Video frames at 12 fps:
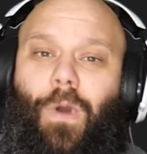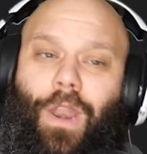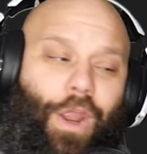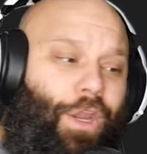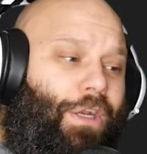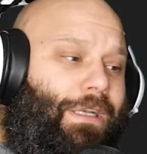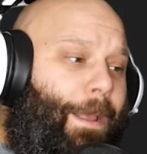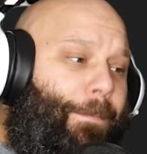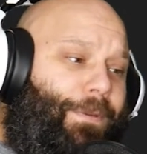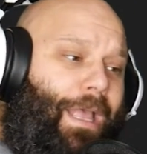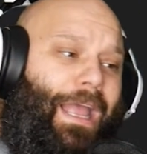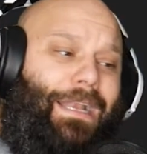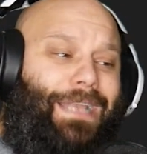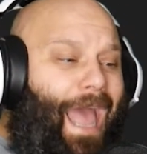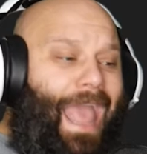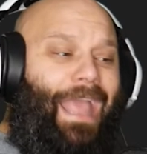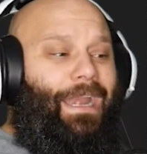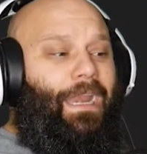what are your tips on
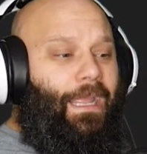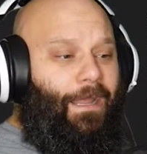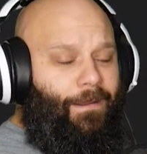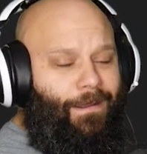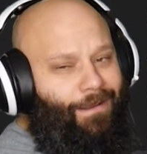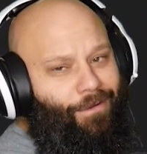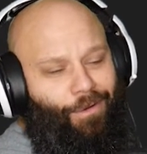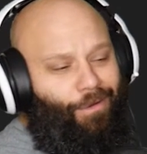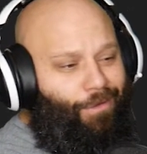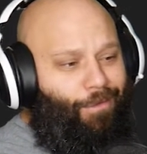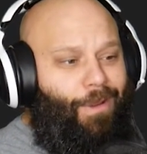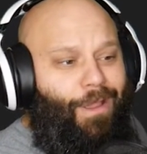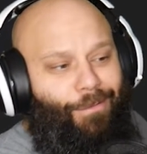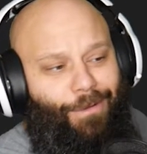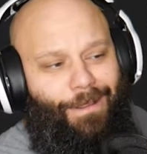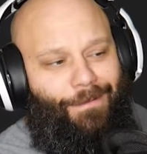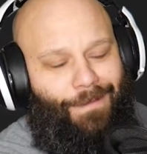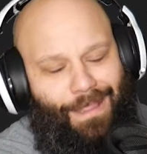dieting? Or,
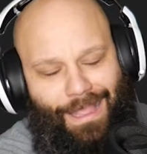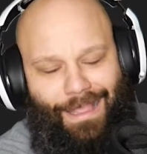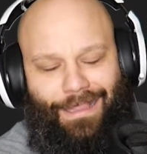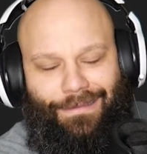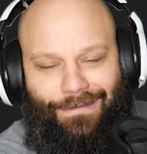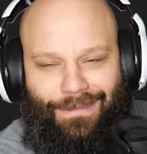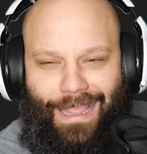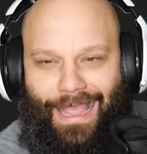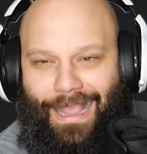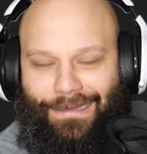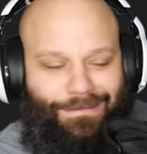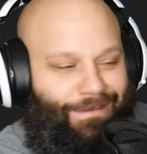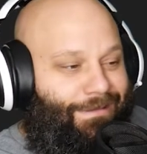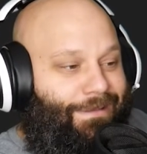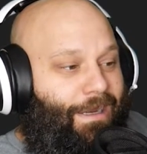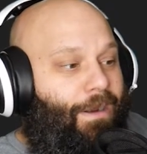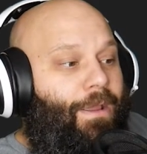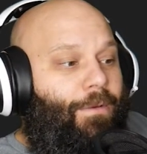as I actually
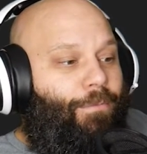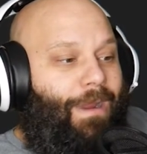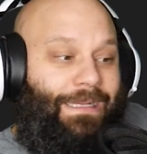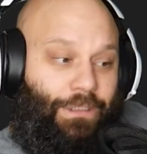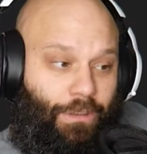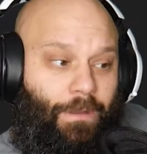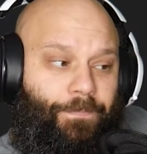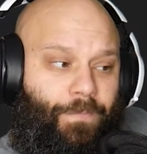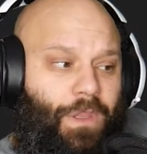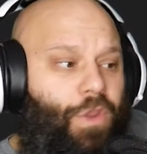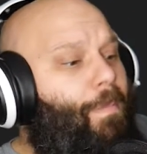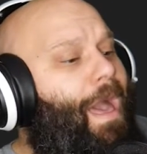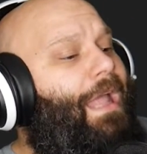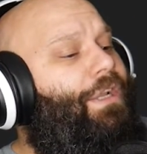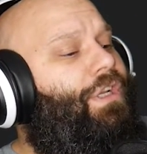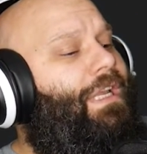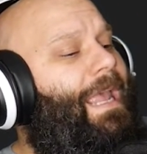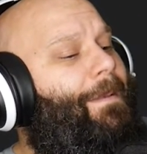said, Rachel, you
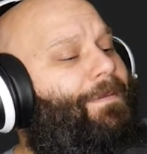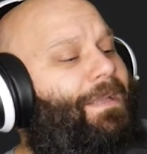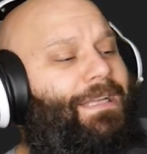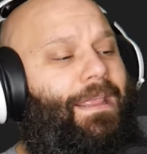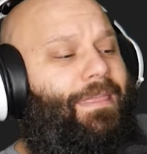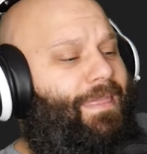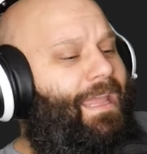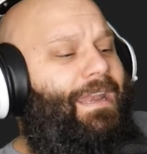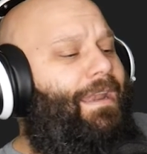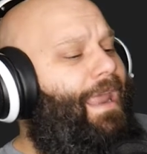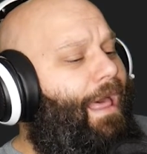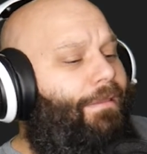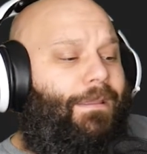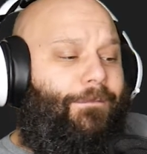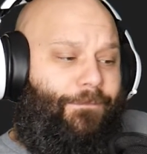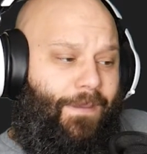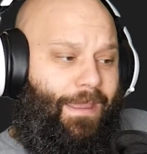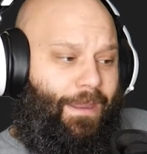managed to keep such a thin and healthy
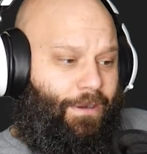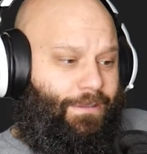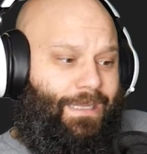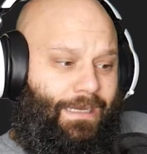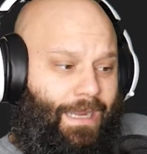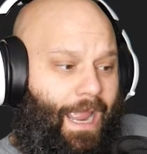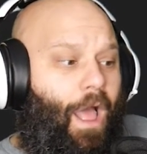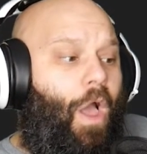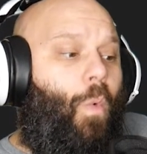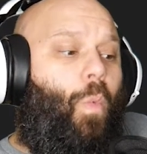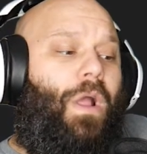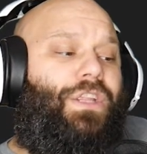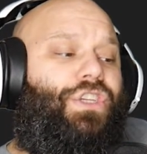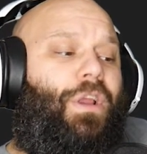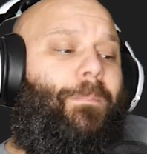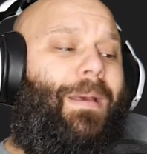figure, said Kyle. What's your